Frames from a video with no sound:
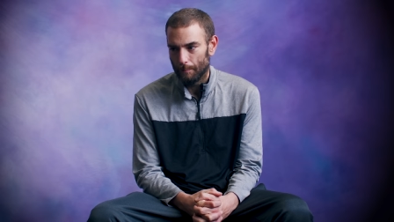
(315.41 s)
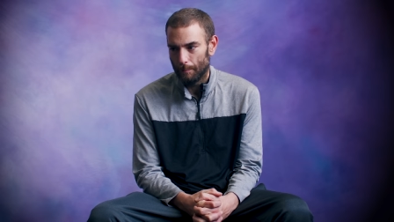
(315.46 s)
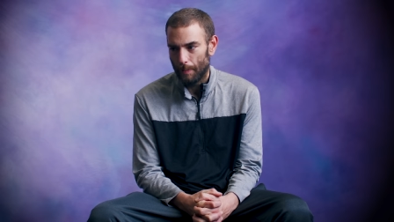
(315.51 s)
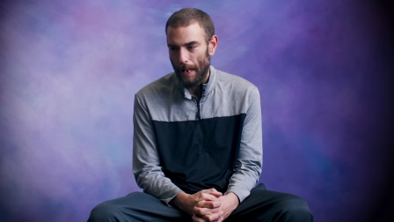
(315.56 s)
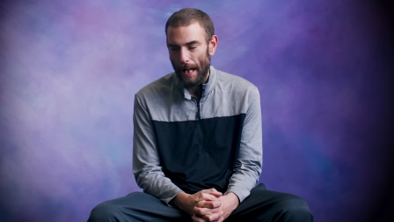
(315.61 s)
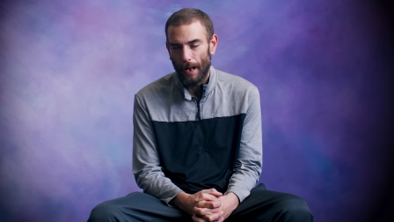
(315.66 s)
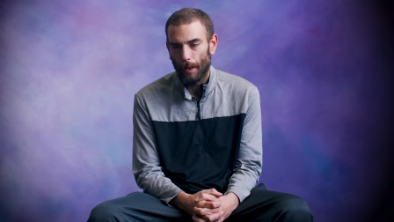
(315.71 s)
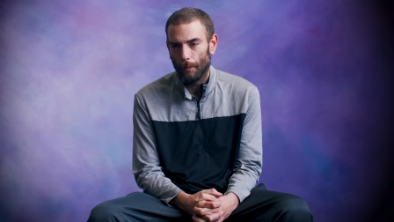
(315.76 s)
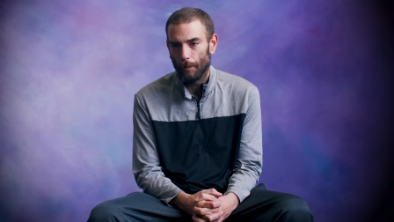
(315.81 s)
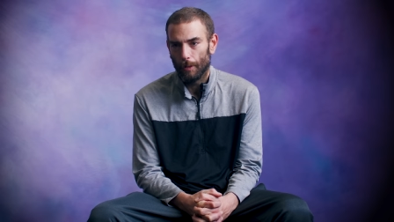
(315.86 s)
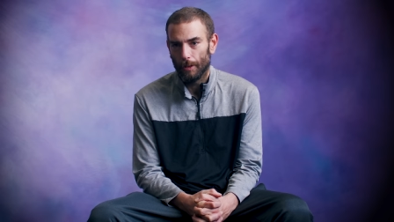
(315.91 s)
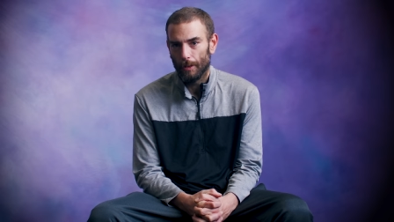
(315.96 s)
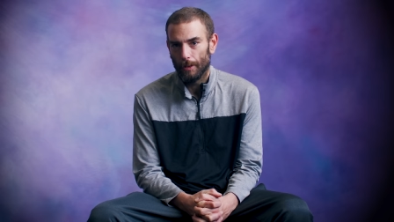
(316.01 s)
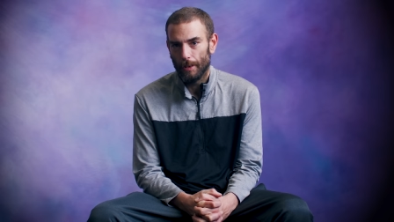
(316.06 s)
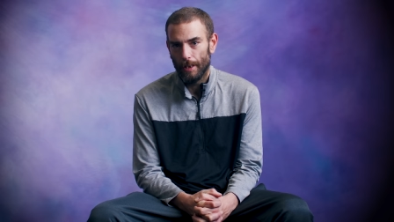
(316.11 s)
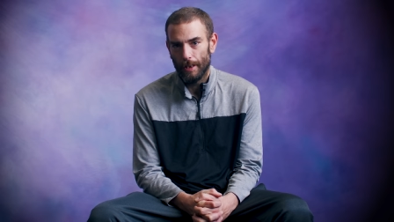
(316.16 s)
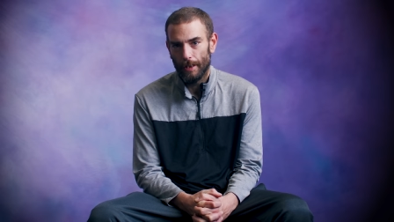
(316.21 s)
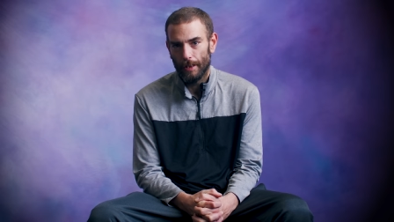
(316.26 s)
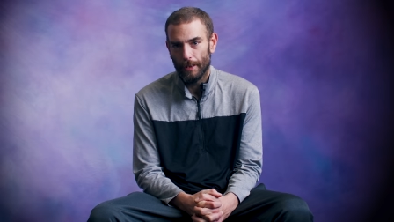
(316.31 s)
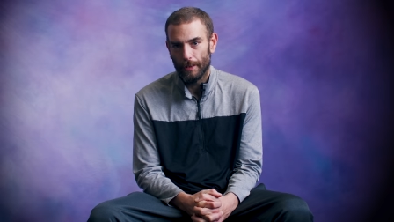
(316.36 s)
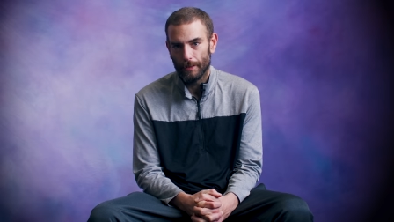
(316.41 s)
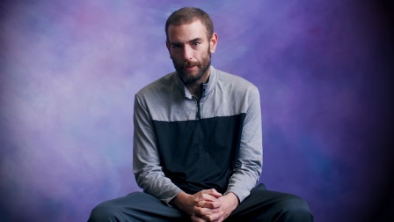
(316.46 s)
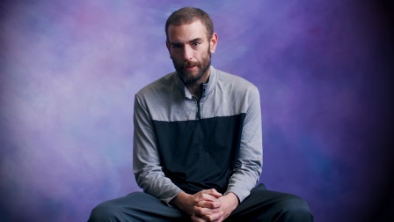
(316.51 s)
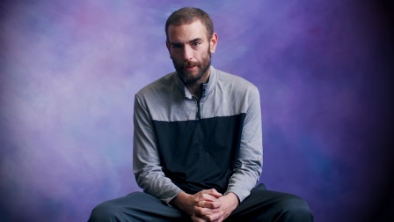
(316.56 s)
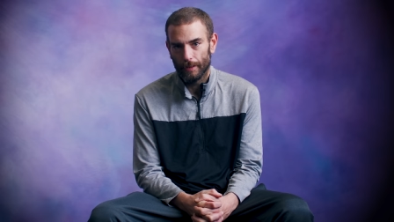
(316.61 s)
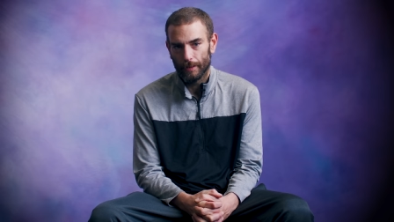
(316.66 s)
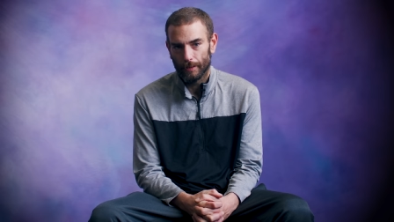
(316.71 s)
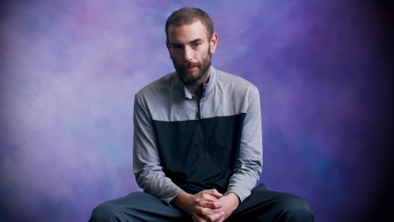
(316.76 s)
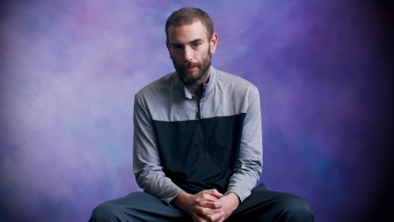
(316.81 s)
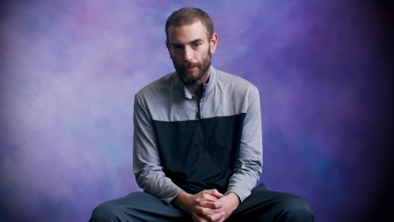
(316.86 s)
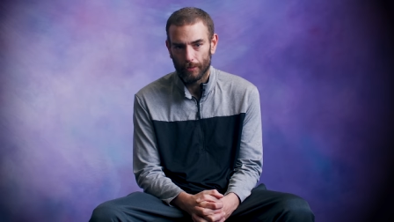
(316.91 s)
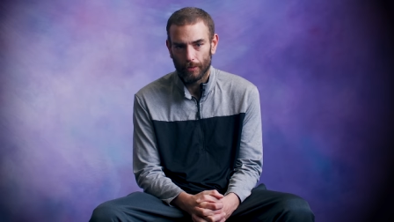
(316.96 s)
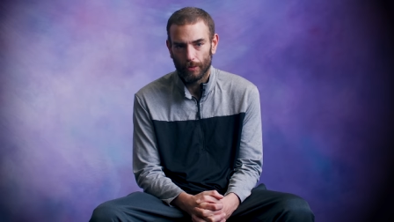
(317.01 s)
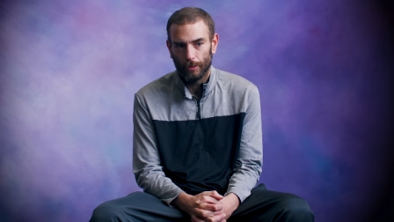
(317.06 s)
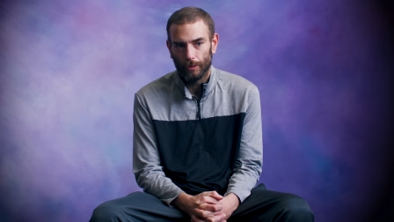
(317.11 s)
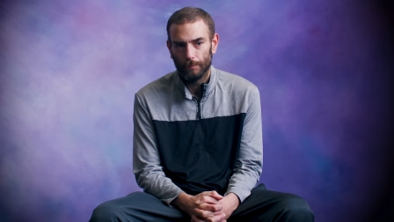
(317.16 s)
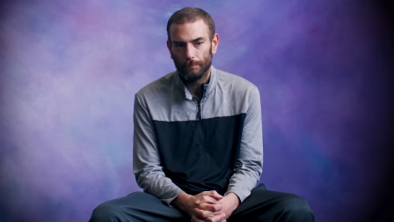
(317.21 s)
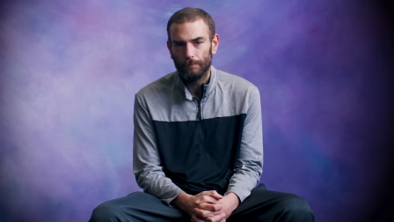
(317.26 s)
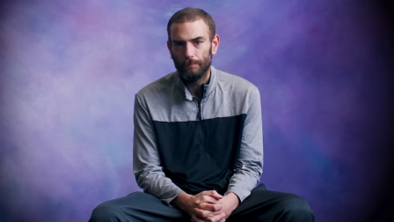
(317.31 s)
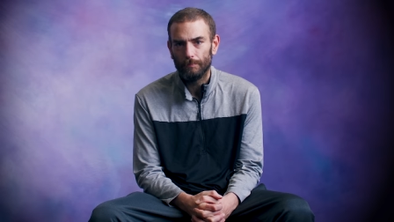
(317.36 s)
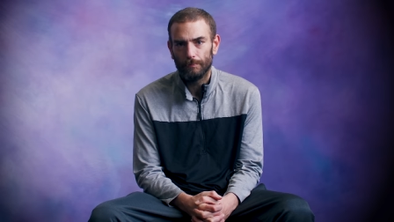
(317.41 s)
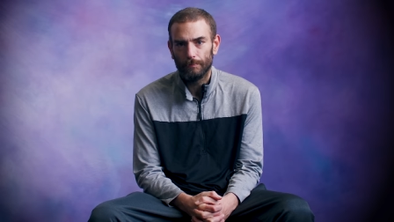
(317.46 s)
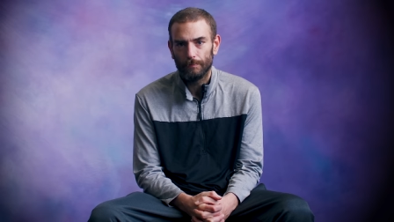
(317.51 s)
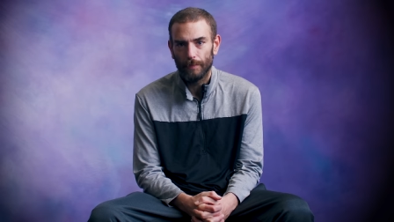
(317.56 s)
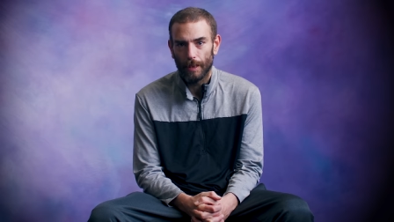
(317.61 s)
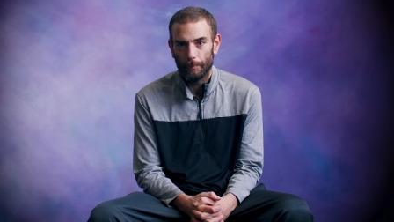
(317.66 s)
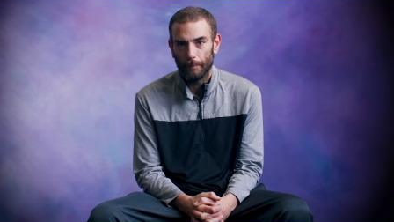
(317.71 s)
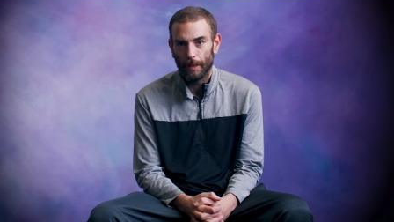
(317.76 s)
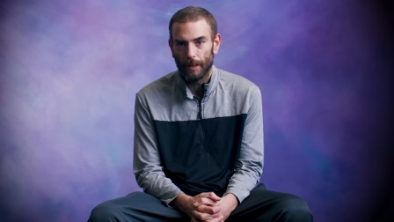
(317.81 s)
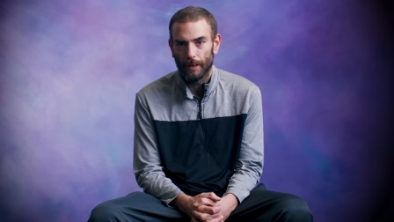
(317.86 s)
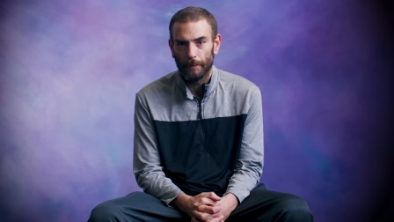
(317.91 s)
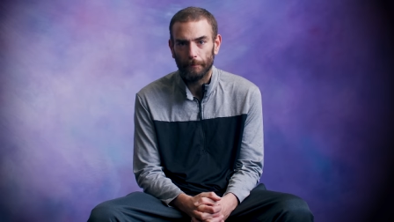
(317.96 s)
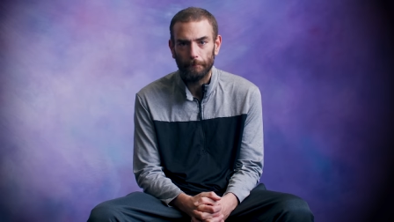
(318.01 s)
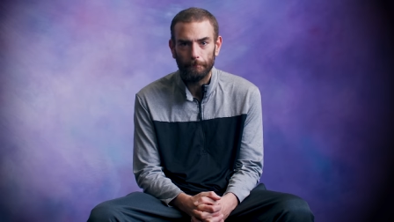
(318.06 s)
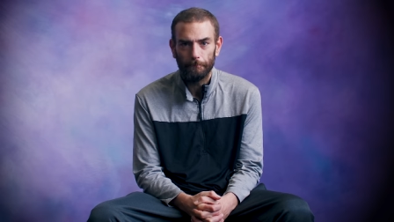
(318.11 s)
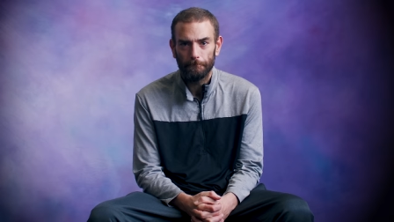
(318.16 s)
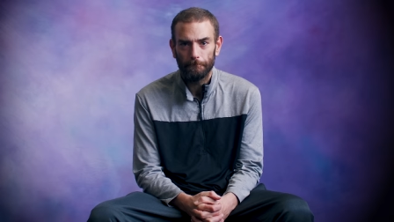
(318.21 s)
power and uh, control and money.